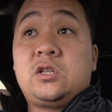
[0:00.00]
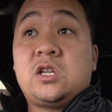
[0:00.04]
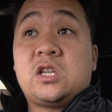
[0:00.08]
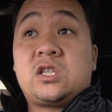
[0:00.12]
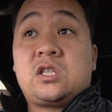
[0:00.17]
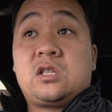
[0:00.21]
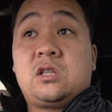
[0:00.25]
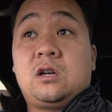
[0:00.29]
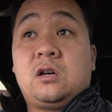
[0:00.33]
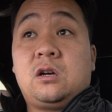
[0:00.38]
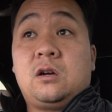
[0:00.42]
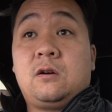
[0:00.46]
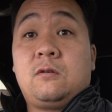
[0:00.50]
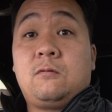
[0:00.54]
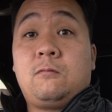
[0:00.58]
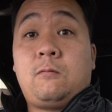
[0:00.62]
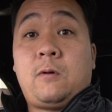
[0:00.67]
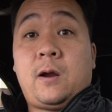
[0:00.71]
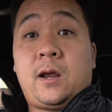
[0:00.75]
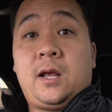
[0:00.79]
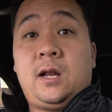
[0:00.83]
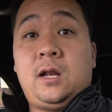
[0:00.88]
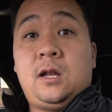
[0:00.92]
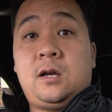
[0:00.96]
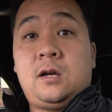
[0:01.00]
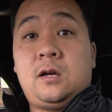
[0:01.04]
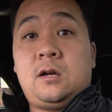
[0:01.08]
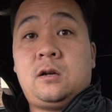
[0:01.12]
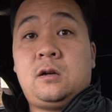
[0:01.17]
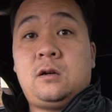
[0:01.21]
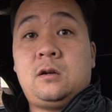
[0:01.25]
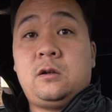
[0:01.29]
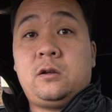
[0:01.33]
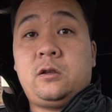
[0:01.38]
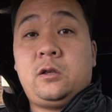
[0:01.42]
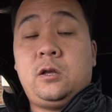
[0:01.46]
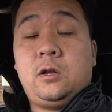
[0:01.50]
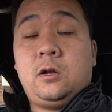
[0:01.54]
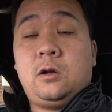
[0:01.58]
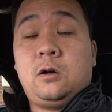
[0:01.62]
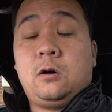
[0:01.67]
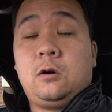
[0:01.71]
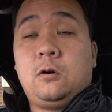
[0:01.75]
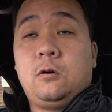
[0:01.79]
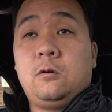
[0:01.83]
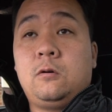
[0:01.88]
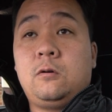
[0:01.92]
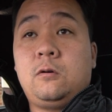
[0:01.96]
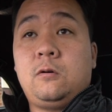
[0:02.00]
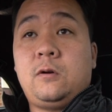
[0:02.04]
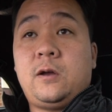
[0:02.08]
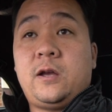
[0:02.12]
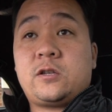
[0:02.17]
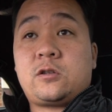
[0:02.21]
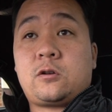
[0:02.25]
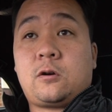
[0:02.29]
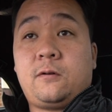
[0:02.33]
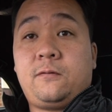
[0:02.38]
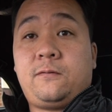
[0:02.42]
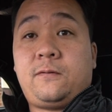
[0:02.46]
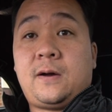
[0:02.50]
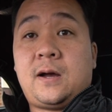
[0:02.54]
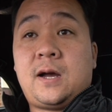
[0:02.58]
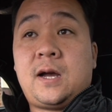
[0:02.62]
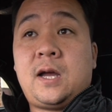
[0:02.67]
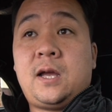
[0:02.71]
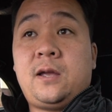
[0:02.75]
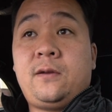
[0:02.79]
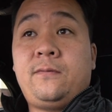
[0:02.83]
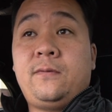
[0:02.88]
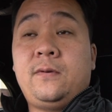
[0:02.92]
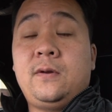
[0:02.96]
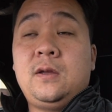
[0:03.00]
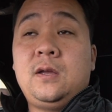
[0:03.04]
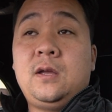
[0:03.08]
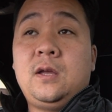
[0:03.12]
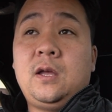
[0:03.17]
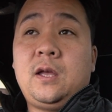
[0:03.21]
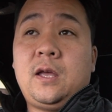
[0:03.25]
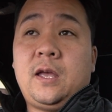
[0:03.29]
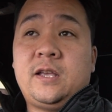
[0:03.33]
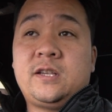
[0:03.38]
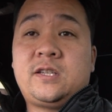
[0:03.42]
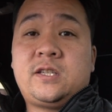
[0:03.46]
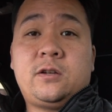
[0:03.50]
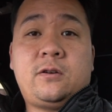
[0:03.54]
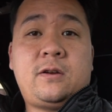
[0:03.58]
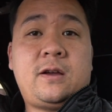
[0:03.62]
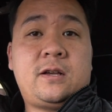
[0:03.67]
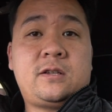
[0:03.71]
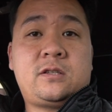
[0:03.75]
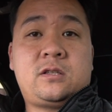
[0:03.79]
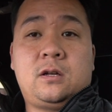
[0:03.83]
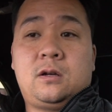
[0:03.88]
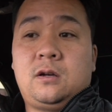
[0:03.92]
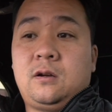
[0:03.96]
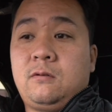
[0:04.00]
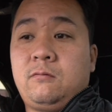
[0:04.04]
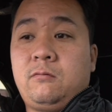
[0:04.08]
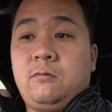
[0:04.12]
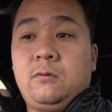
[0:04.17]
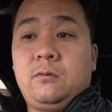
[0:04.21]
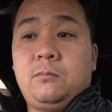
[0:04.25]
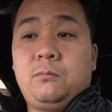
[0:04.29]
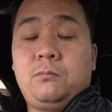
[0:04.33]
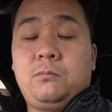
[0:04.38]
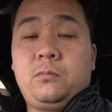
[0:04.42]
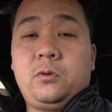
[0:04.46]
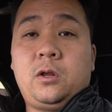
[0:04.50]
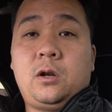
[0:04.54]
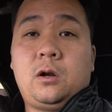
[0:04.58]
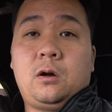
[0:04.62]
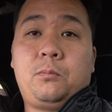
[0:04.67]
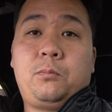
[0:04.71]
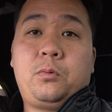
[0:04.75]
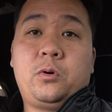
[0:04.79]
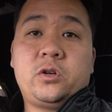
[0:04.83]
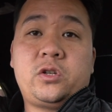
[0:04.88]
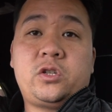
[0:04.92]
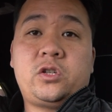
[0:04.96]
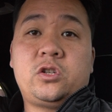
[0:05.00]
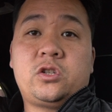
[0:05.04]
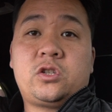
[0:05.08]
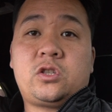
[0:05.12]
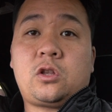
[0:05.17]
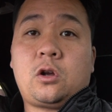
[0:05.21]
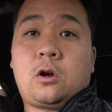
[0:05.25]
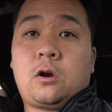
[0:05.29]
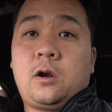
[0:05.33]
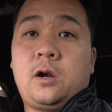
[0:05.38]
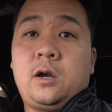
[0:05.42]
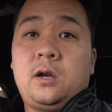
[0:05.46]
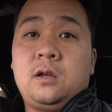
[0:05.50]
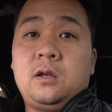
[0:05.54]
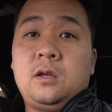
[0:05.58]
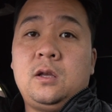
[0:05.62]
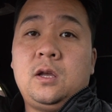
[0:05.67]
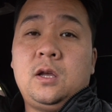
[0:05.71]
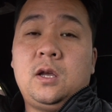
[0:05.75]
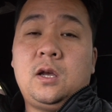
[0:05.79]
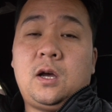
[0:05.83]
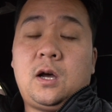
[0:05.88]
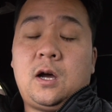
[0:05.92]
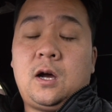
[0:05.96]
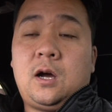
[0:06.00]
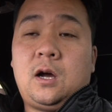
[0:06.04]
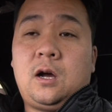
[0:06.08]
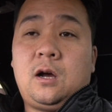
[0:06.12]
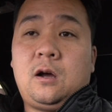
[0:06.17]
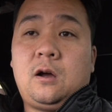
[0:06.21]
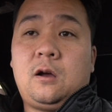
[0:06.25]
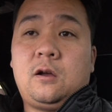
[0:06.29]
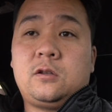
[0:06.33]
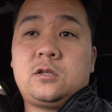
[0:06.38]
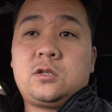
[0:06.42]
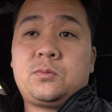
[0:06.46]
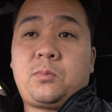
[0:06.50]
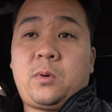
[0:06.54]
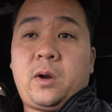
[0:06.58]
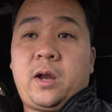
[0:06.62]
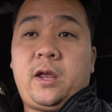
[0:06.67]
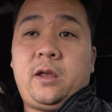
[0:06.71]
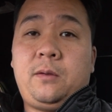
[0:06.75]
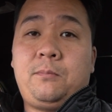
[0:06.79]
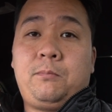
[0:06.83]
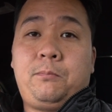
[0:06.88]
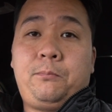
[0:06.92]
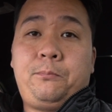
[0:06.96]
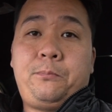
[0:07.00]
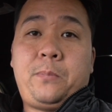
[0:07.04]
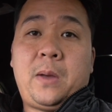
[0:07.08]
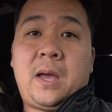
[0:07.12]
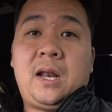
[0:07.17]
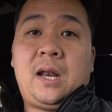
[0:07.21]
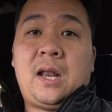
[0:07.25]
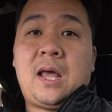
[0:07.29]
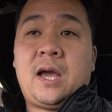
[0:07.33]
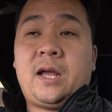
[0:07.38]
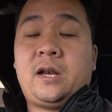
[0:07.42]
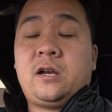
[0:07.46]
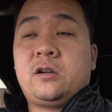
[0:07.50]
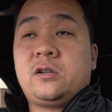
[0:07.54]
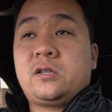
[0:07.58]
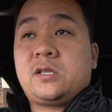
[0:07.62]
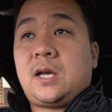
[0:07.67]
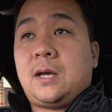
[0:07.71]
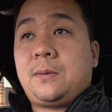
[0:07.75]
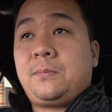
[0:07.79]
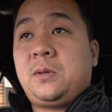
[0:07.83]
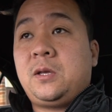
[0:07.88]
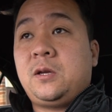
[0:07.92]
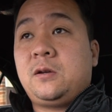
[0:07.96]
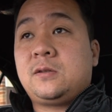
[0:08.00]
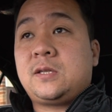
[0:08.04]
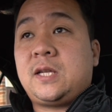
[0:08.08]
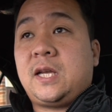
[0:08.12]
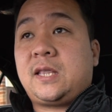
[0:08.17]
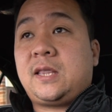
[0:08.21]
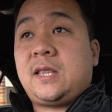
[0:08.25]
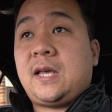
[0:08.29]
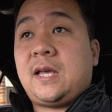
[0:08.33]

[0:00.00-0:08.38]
just the regular, you know, SR5, it still has the, you know, push to start, spray bed liner type deals like